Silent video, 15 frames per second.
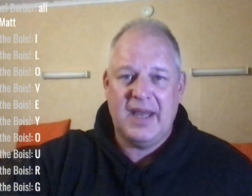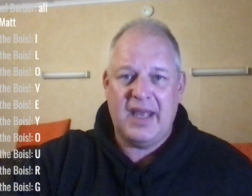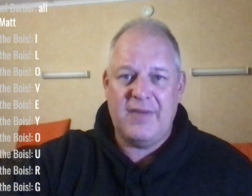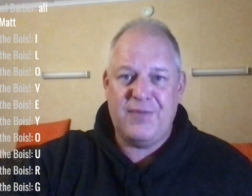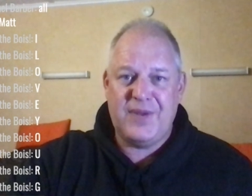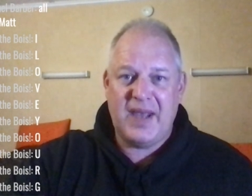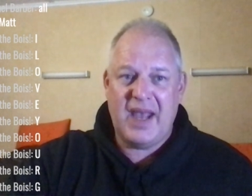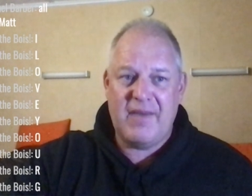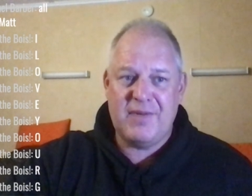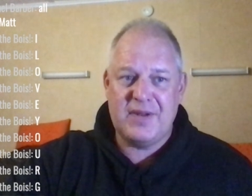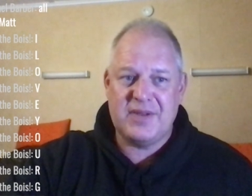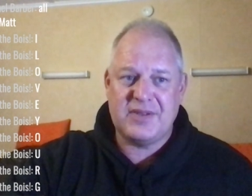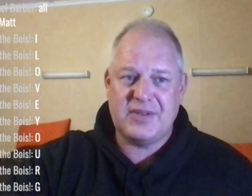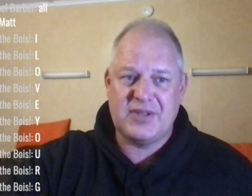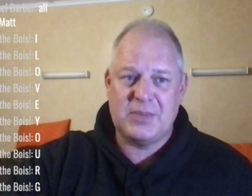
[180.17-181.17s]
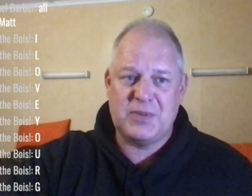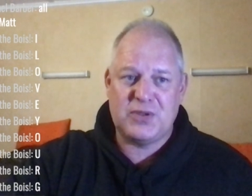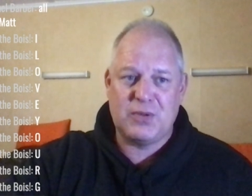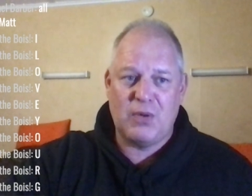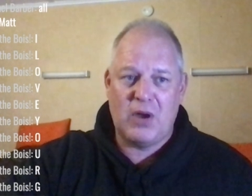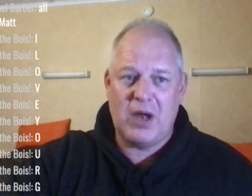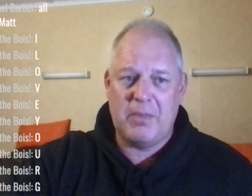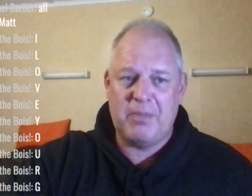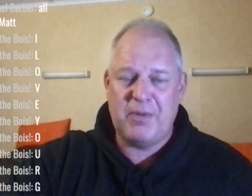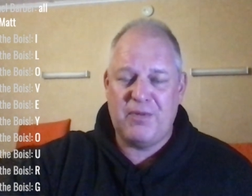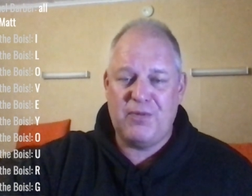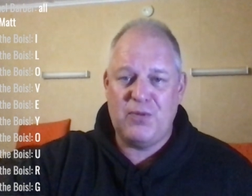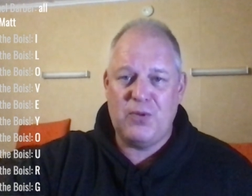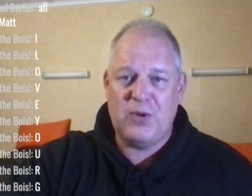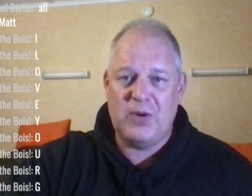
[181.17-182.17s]
If you haven't subscribed
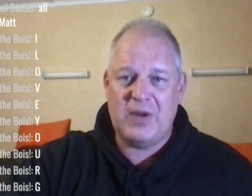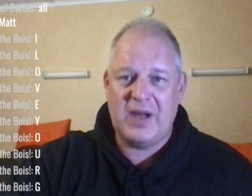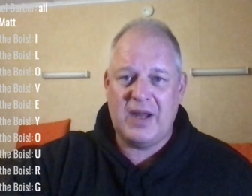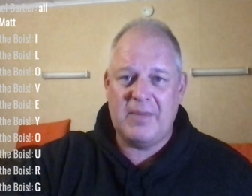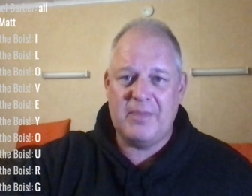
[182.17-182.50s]
before,